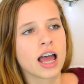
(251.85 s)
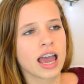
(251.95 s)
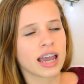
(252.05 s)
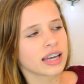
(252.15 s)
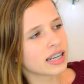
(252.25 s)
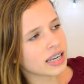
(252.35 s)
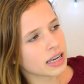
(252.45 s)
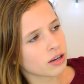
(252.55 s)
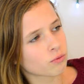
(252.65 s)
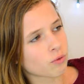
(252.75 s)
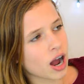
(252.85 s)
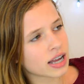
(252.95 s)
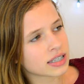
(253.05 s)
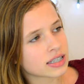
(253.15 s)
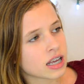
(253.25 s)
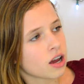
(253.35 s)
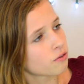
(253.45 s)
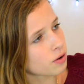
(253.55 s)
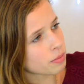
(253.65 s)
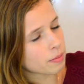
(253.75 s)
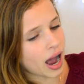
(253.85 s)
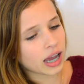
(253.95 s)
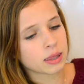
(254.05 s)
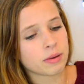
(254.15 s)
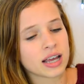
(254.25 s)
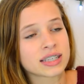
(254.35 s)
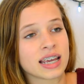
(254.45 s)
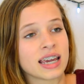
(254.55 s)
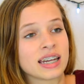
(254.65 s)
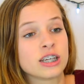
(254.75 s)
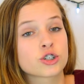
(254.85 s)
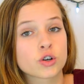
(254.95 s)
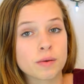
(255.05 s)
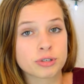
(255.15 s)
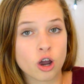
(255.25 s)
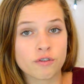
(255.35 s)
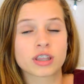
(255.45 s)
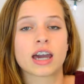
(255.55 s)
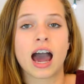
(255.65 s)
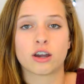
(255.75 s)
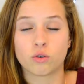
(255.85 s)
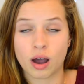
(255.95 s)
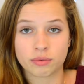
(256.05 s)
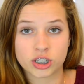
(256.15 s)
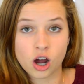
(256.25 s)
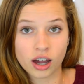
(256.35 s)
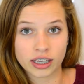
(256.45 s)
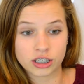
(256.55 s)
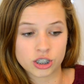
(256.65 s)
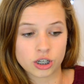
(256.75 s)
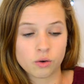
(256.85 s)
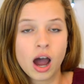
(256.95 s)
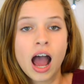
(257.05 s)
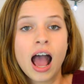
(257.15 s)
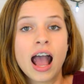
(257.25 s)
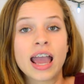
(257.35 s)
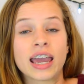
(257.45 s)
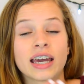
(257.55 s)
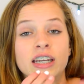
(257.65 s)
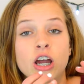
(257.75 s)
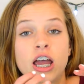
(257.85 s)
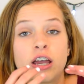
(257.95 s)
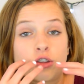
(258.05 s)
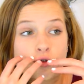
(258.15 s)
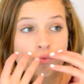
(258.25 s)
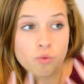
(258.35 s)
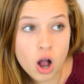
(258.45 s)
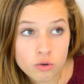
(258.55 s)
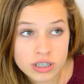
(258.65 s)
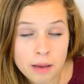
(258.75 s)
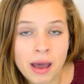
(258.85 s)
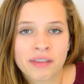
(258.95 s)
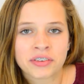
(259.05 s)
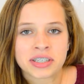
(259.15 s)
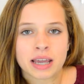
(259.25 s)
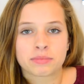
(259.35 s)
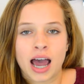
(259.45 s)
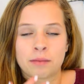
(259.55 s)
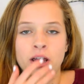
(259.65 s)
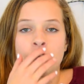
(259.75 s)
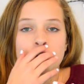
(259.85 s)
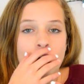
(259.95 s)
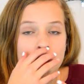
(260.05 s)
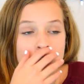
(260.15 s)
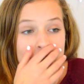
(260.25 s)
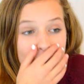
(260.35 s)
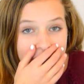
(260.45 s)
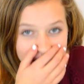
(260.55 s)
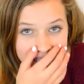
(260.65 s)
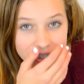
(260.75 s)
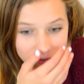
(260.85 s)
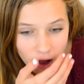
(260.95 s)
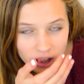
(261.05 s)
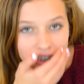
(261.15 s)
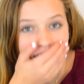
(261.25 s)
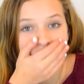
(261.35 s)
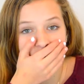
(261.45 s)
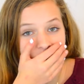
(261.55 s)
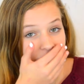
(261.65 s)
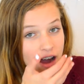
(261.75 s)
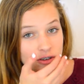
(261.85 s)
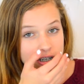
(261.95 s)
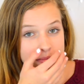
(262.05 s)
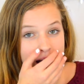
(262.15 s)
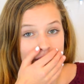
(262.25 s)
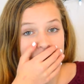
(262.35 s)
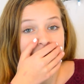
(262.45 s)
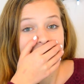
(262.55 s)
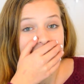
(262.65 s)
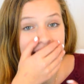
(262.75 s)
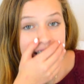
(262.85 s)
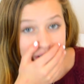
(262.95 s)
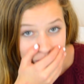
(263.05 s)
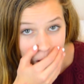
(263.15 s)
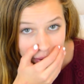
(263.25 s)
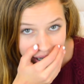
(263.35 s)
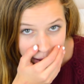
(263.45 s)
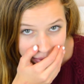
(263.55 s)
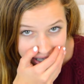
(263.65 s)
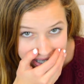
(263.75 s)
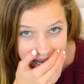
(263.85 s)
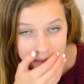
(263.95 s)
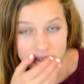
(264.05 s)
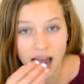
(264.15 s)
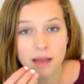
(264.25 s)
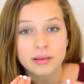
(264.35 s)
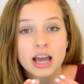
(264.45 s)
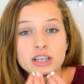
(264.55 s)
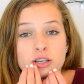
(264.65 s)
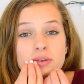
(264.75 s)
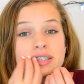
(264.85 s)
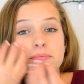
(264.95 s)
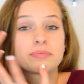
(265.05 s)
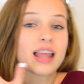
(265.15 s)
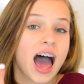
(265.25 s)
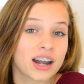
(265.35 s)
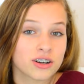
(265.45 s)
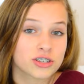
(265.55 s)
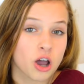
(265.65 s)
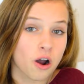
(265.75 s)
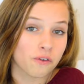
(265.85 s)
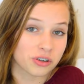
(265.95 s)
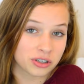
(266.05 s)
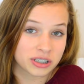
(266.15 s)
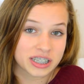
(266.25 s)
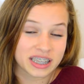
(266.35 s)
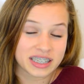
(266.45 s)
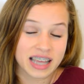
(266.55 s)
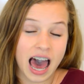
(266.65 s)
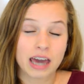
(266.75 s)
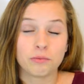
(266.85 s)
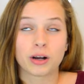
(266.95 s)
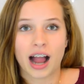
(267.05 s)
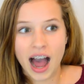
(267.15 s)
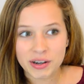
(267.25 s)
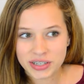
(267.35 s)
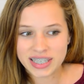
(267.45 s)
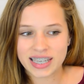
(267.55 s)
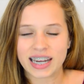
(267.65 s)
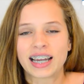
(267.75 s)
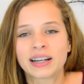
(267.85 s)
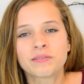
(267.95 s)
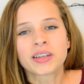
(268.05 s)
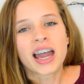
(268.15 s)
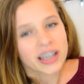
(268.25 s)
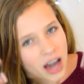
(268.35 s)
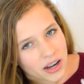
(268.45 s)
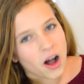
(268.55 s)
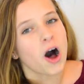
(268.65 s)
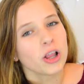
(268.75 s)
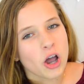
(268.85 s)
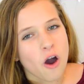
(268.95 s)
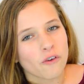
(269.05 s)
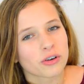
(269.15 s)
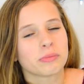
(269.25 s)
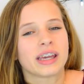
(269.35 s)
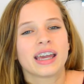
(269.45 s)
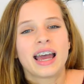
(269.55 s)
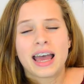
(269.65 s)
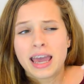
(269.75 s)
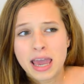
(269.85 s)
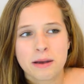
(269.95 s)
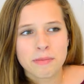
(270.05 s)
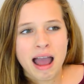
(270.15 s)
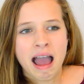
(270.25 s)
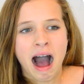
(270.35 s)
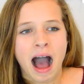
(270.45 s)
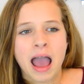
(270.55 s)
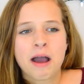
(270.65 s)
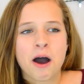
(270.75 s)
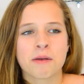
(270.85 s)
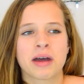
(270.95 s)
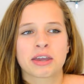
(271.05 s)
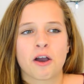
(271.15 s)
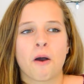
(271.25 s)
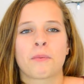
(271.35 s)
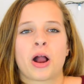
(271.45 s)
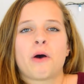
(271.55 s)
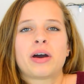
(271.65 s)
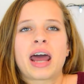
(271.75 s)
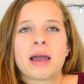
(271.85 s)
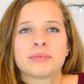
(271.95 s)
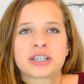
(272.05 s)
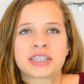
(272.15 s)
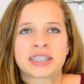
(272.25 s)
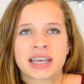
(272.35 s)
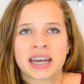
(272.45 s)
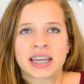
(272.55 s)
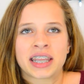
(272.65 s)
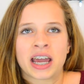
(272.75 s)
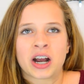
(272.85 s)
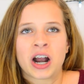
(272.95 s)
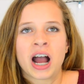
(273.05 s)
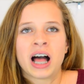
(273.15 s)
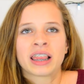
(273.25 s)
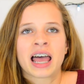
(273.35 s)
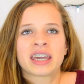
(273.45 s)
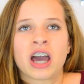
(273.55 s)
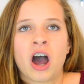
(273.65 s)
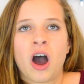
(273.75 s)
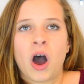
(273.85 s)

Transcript: and he runs from the back of the bus and he trips over the guy who I was talking to and throws up at the same time. So as he's falling, he's trying to cover his mouth and he's throwing up at the same time. So it splatters over to the side where I was sitting, got all over me, in my eye, on my GoPro, and I'm just sitting there like,